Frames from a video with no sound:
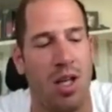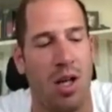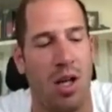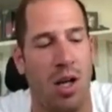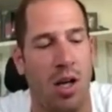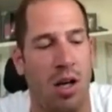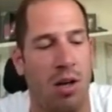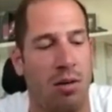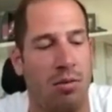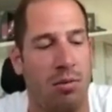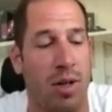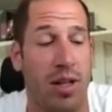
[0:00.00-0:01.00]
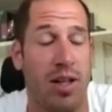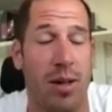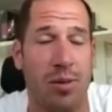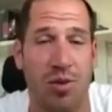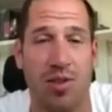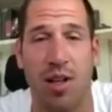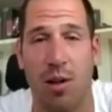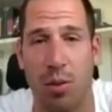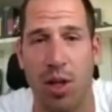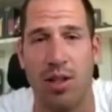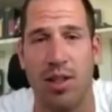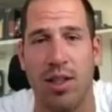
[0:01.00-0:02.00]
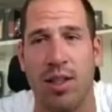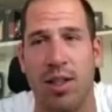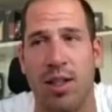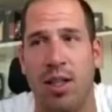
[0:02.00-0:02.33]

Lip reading: Many times we celebrated it.